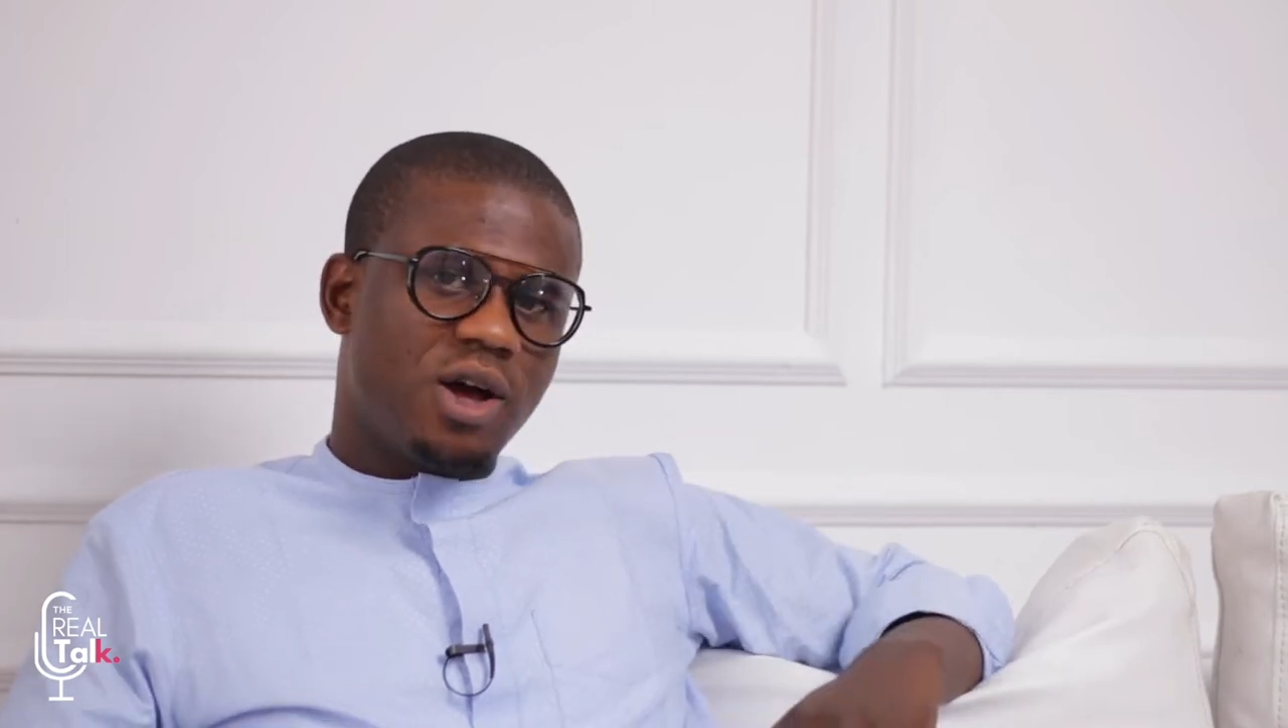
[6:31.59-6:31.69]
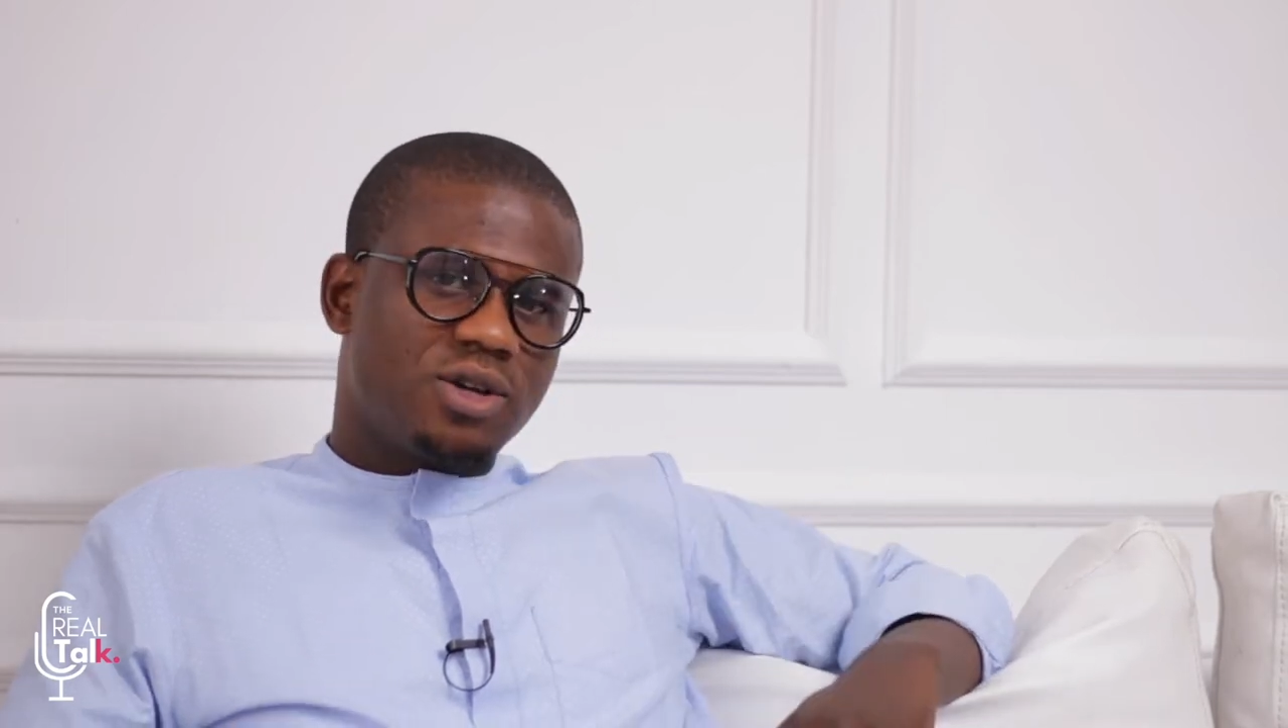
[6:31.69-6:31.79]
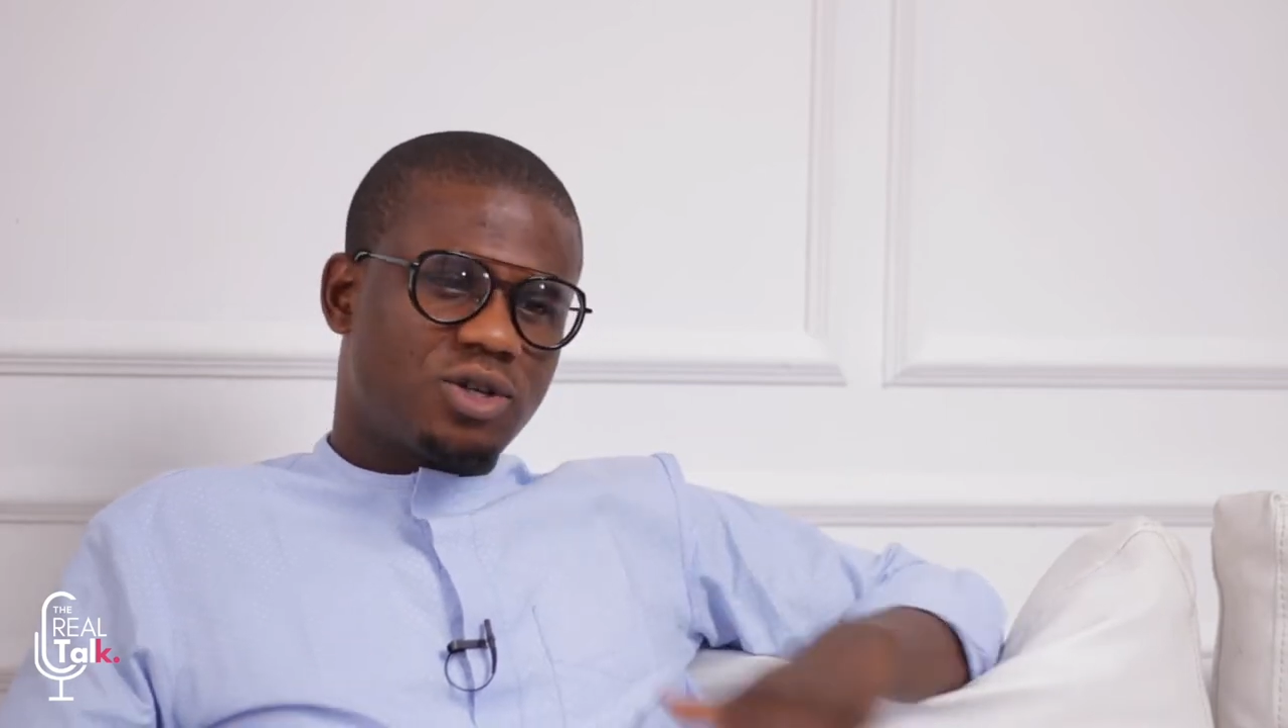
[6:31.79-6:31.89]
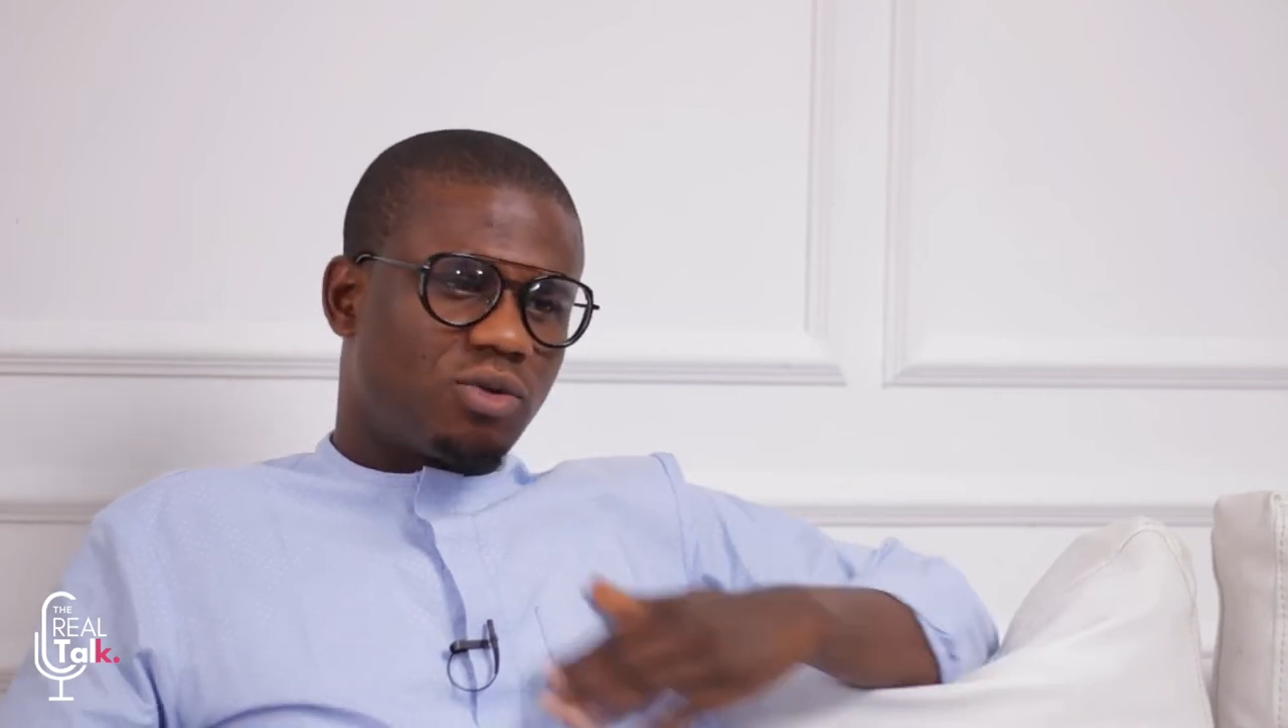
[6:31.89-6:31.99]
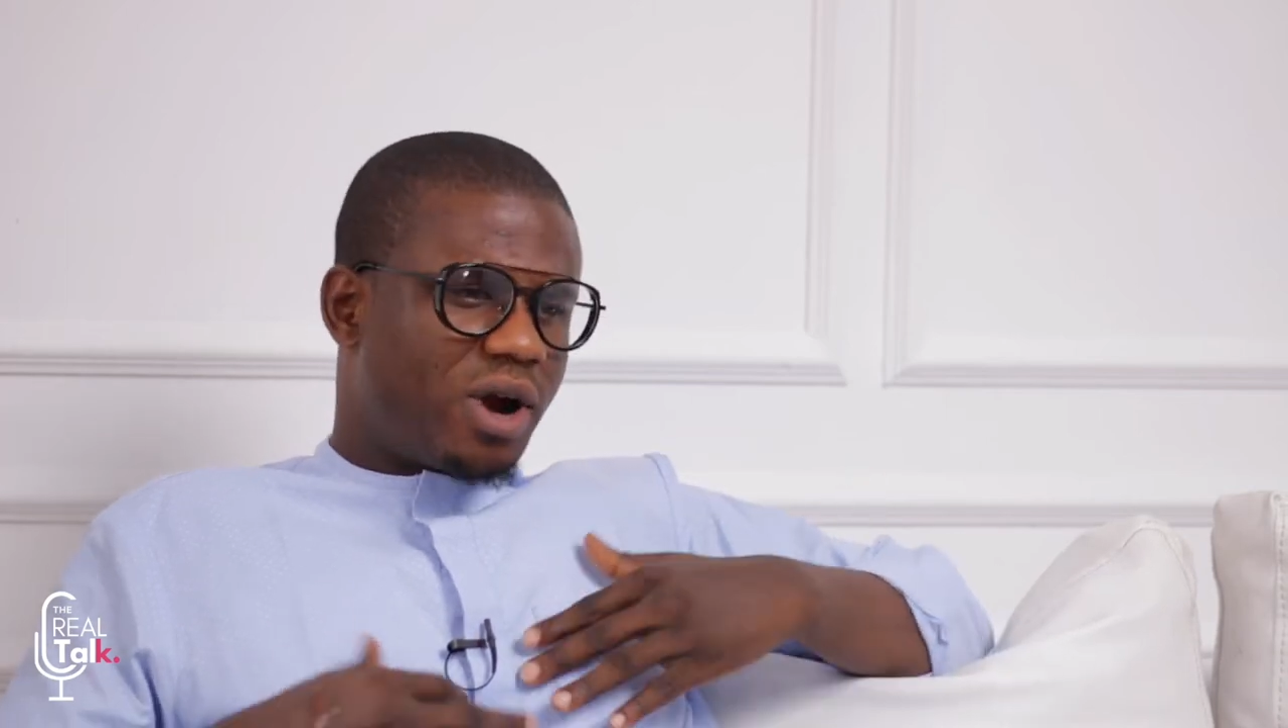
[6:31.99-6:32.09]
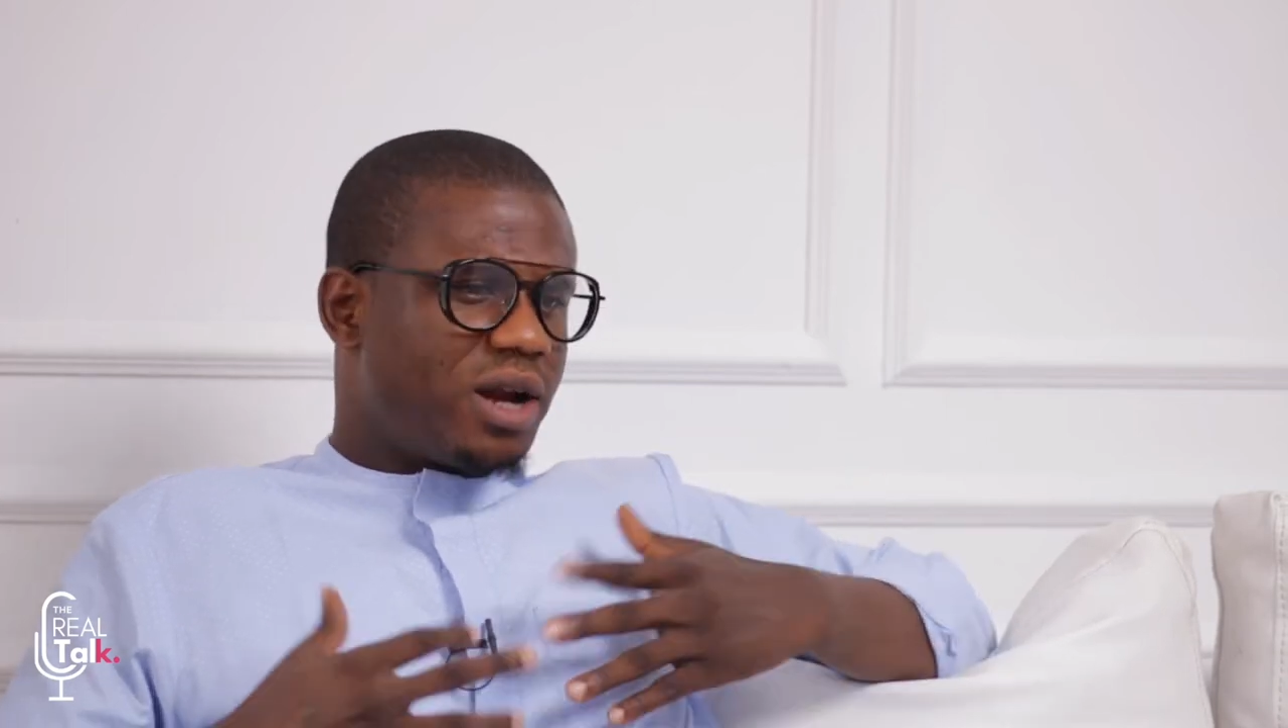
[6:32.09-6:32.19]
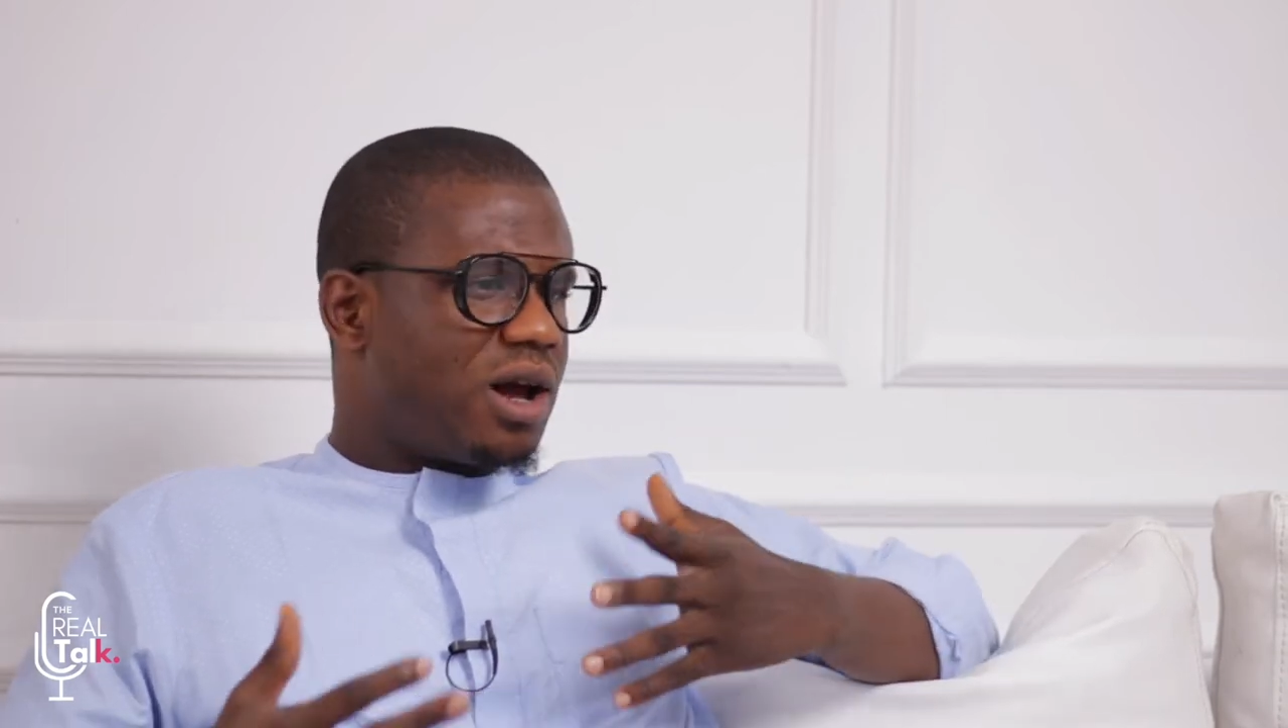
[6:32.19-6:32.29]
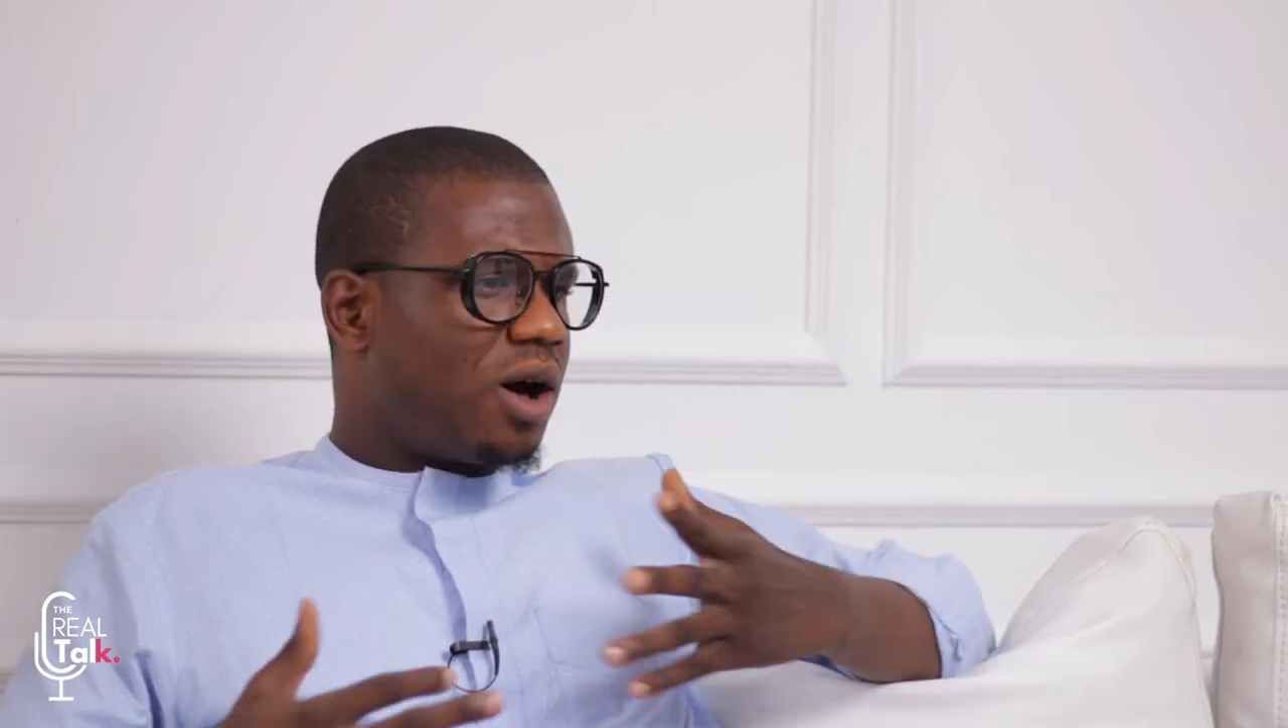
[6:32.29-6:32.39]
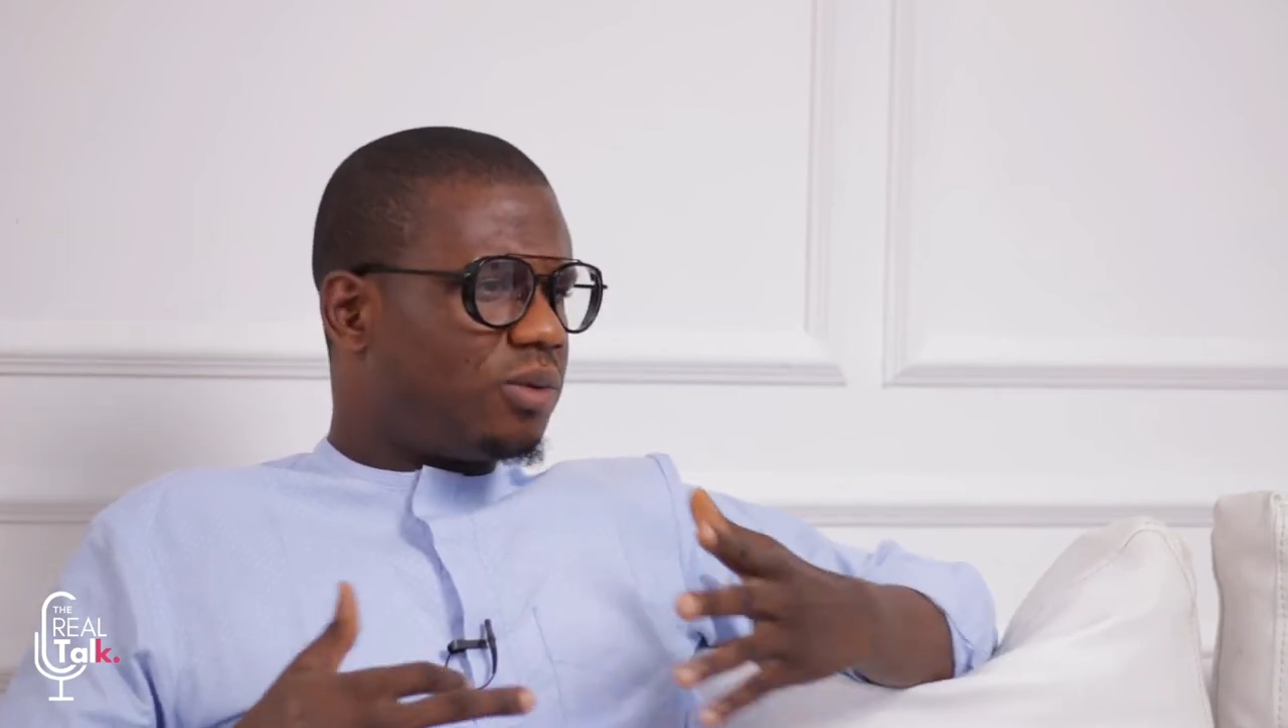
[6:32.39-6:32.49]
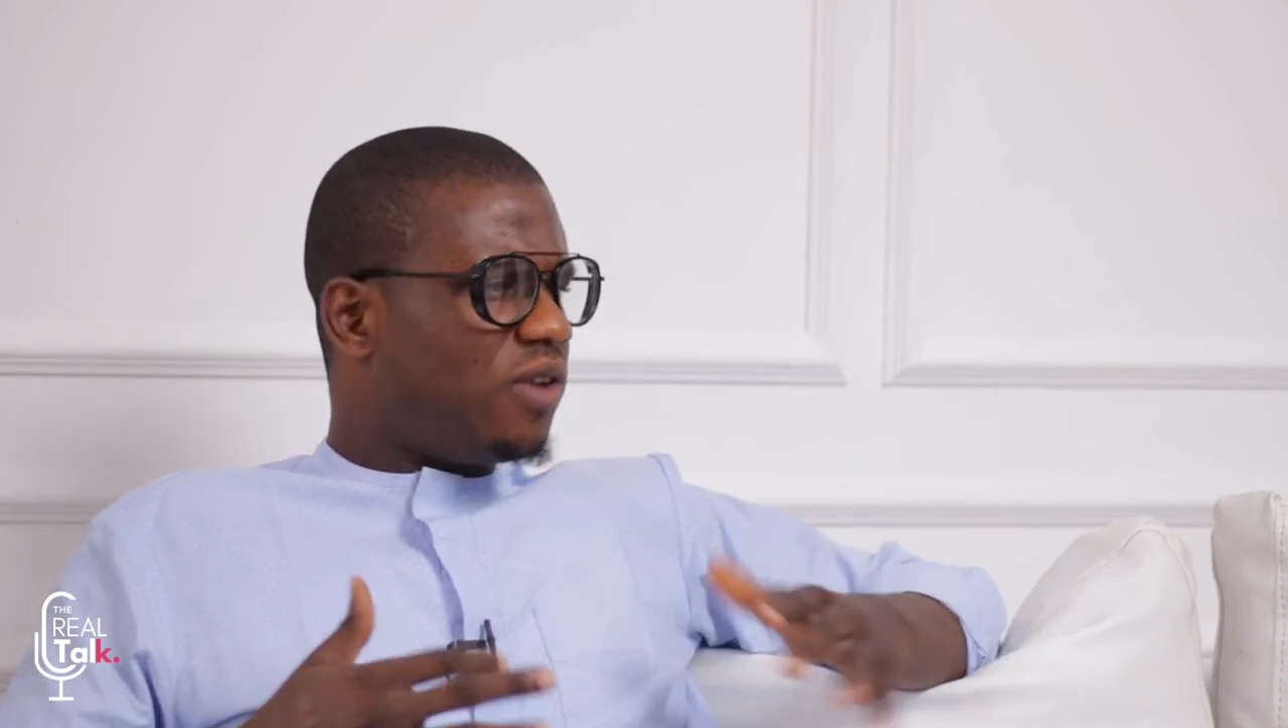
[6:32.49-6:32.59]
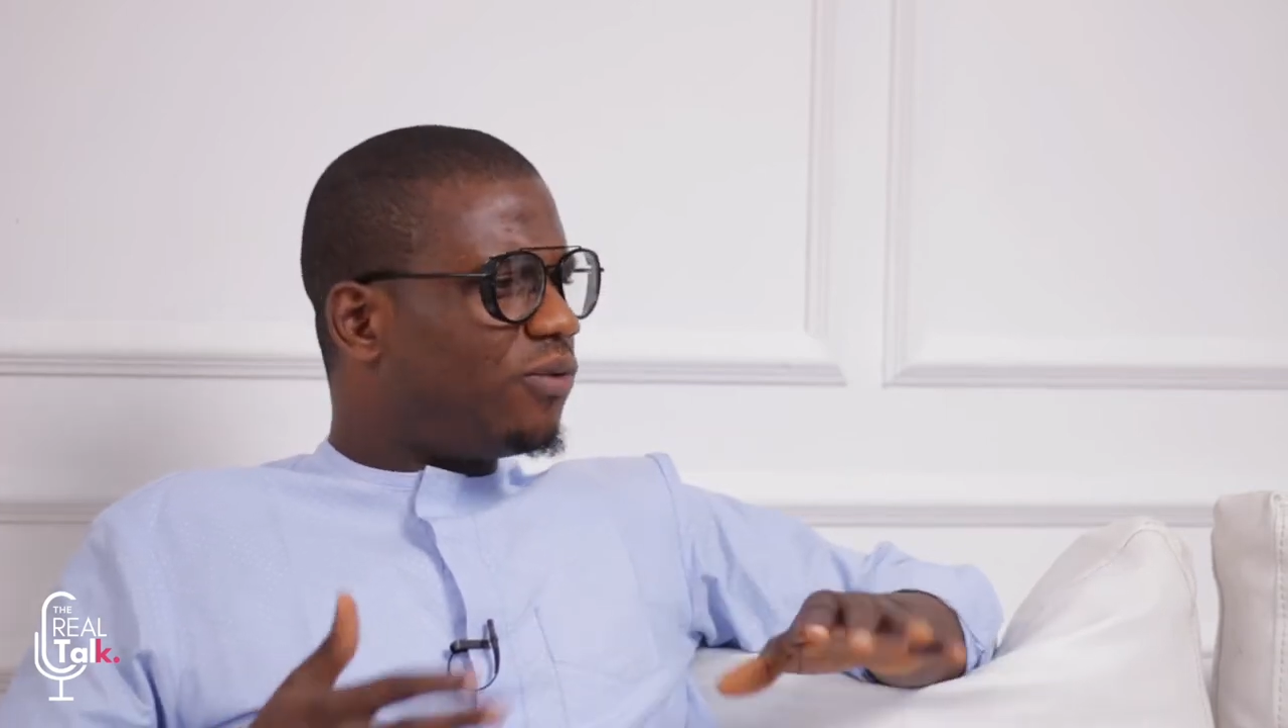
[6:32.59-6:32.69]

Mm. So right now,